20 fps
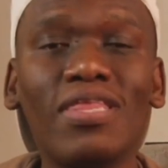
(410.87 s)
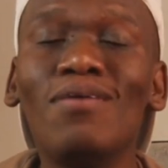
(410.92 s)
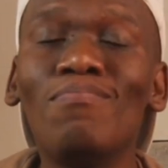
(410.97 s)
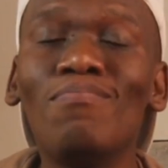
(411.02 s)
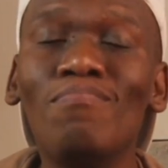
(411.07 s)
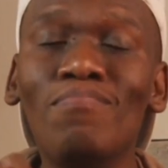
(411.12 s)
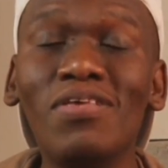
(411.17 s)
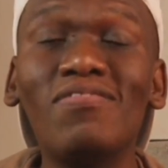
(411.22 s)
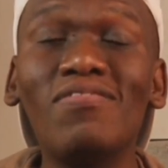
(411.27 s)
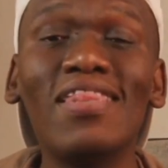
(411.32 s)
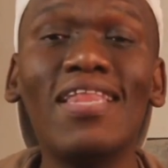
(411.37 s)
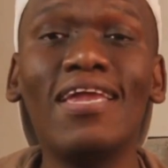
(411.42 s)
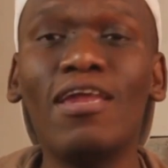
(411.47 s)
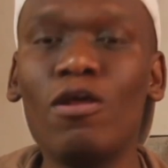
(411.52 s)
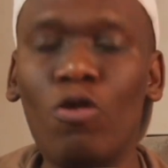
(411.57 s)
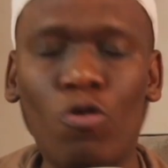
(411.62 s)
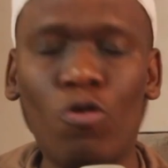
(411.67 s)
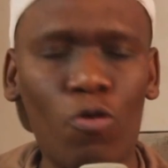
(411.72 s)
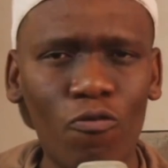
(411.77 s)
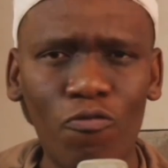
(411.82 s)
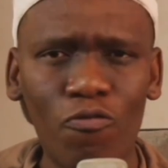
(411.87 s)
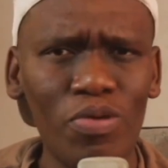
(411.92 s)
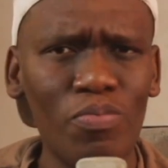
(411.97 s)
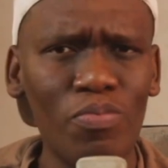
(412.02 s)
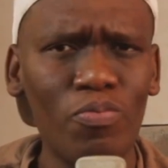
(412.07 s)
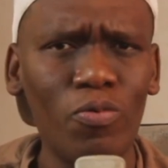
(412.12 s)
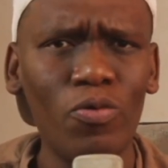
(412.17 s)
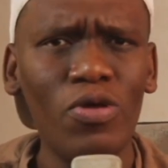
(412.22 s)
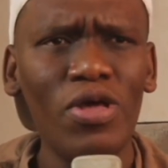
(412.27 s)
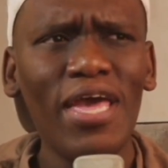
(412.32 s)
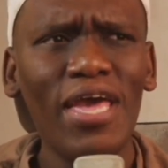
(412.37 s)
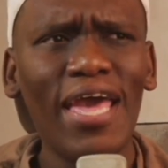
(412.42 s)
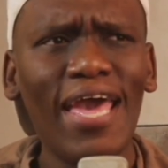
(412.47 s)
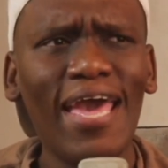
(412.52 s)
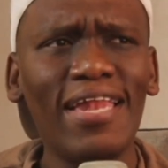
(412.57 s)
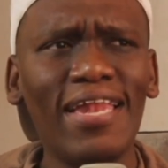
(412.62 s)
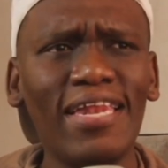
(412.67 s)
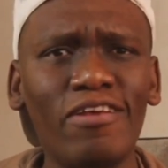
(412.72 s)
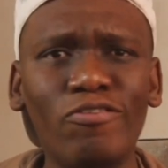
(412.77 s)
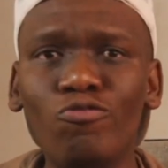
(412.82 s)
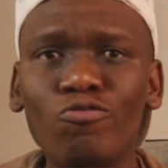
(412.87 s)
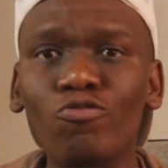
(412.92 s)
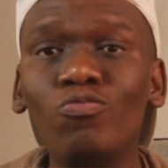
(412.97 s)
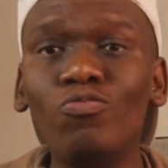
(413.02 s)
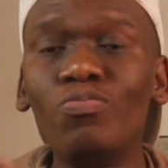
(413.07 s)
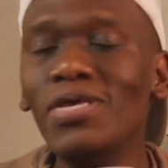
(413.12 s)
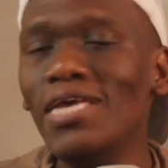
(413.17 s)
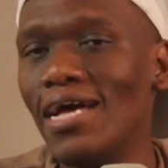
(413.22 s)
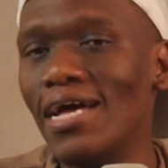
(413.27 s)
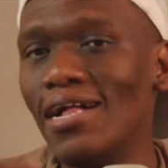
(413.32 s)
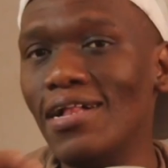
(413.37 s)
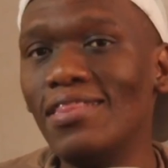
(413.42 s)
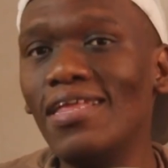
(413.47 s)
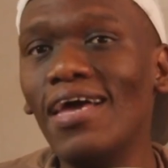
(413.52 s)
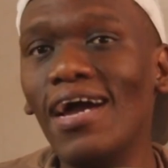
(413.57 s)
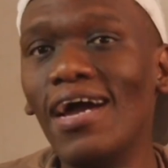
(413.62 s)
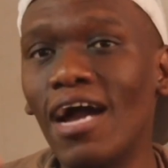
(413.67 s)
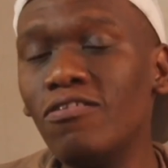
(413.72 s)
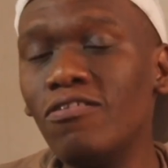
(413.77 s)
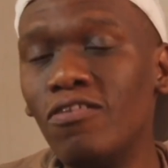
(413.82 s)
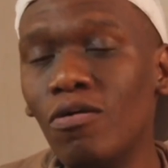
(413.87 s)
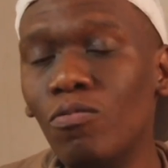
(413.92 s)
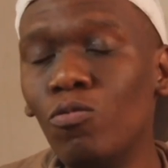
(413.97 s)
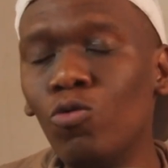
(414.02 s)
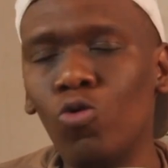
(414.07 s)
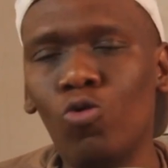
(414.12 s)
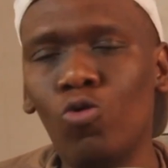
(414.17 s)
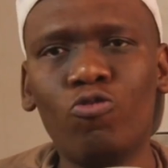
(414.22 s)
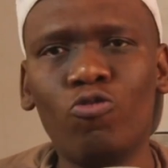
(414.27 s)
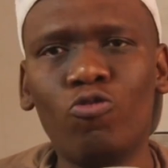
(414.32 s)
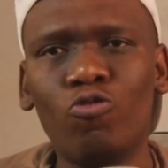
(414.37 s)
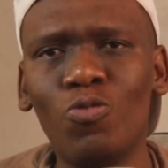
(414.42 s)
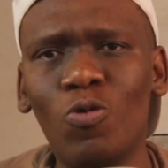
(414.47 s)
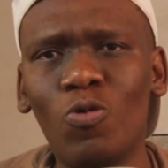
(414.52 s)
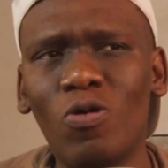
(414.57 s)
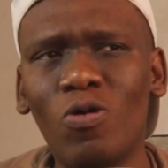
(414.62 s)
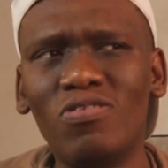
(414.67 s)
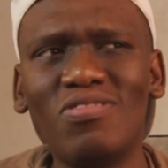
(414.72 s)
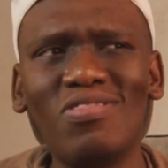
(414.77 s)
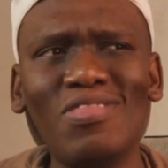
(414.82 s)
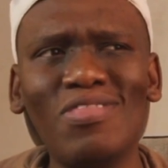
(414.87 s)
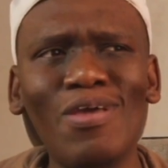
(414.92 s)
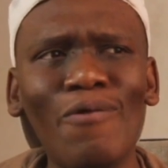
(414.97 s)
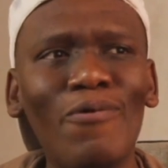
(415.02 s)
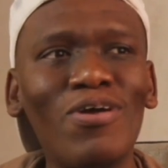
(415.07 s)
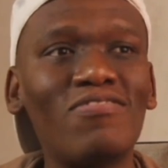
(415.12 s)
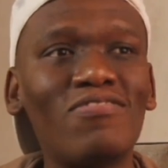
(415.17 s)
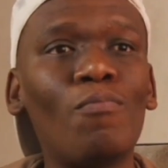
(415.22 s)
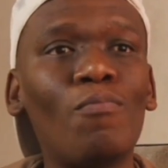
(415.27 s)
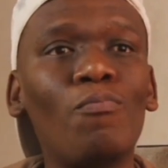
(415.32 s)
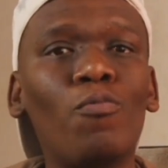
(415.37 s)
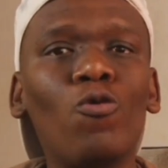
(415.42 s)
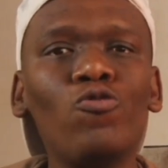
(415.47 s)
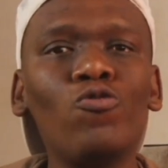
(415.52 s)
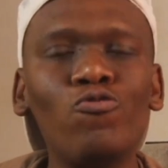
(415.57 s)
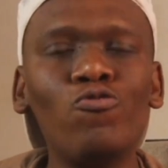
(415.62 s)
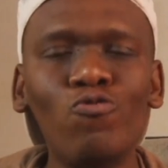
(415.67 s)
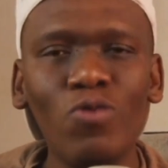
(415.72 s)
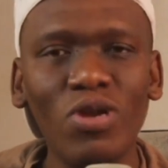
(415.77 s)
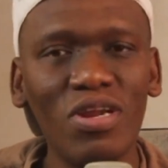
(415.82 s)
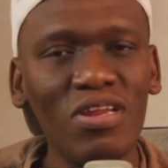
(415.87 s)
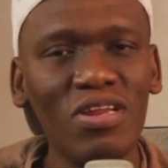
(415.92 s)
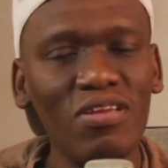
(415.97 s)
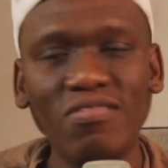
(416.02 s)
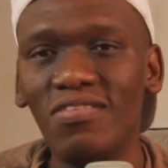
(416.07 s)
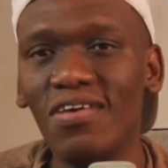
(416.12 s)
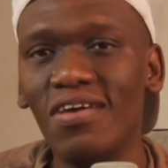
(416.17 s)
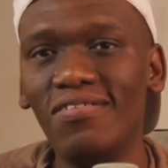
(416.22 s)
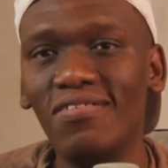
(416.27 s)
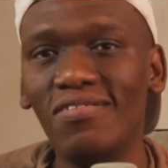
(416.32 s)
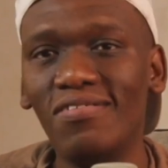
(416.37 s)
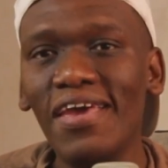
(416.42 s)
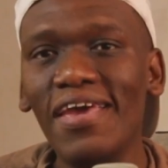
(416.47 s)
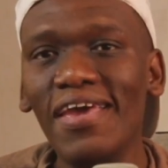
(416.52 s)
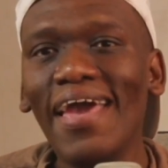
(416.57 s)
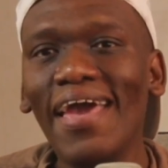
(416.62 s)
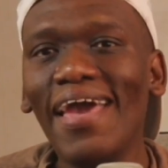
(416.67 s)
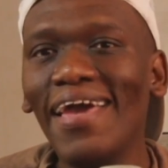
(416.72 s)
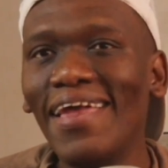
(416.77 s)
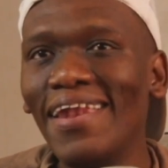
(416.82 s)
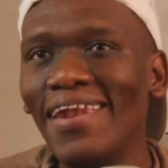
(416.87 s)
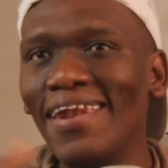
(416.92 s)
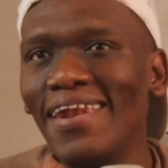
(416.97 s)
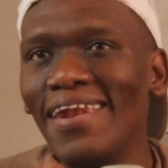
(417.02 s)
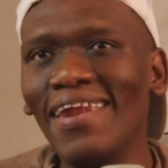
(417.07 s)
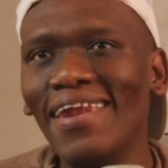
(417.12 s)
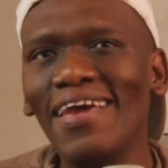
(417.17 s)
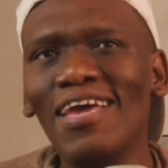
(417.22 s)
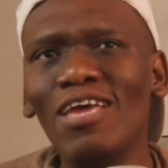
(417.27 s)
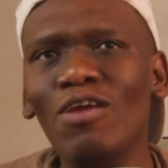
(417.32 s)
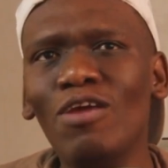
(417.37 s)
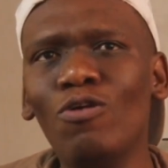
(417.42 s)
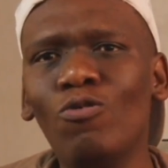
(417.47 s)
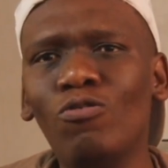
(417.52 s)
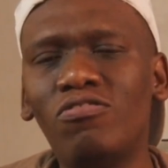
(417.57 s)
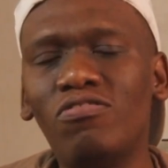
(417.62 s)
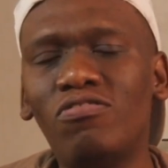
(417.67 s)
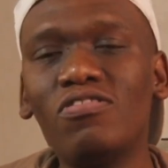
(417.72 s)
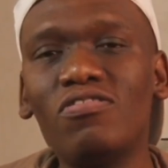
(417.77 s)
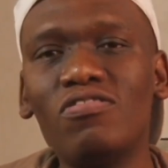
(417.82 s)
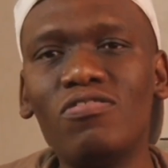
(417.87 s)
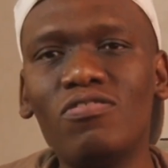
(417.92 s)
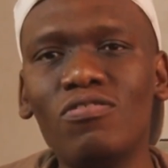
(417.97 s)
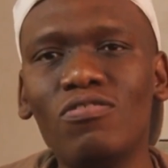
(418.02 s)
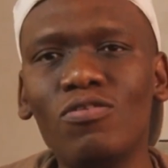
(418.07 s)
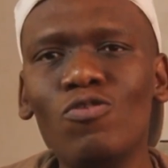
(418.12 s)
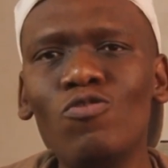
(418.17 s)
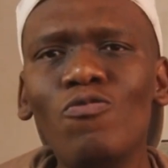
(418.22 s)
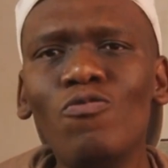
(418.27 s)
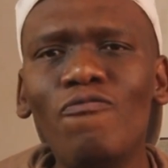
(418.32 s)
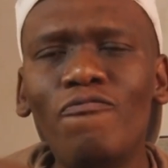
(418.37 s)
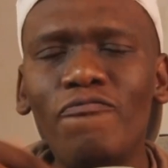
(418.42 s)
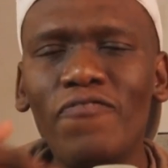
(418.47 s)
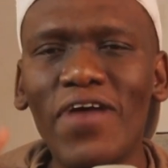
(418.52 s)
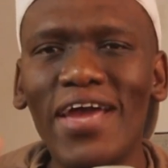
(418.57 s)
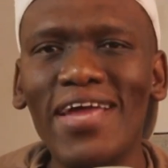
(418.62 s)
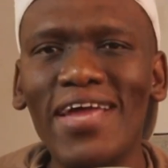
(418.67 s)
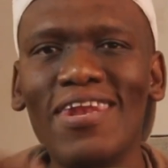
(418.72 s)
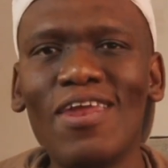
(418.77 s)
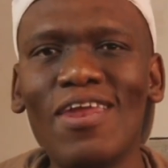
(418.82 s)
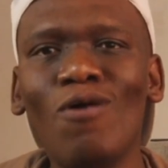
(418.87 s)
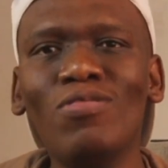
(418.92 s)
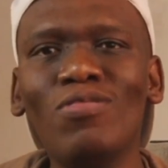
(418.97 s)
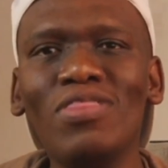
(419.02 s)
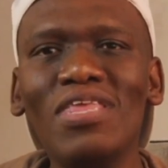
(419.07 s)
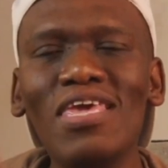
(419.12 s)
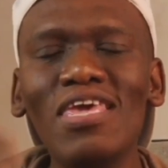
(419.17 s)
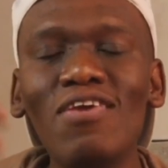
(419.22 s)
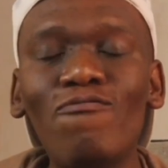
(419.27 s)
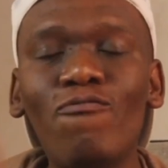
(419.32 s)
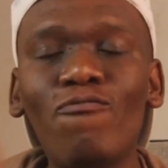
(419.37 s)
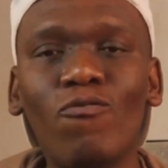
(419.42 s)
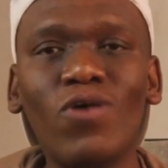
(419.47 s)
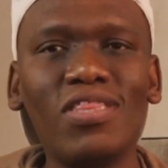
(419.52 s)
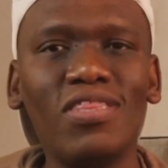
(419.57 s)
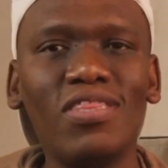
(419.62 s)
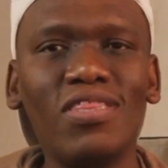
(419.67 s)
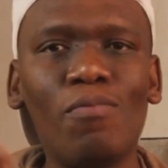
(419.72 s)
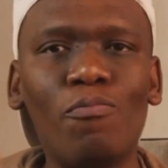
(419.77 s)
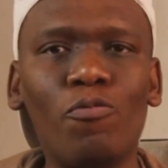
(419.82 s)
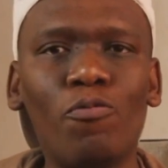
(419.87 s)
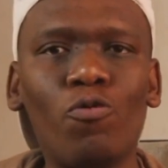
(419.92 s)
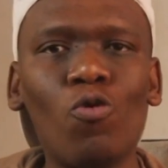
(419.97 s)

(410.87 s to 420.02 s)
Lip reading: They misled a lot of people, and they should be held accountable also, because they were supposed to research and, just find out if what they are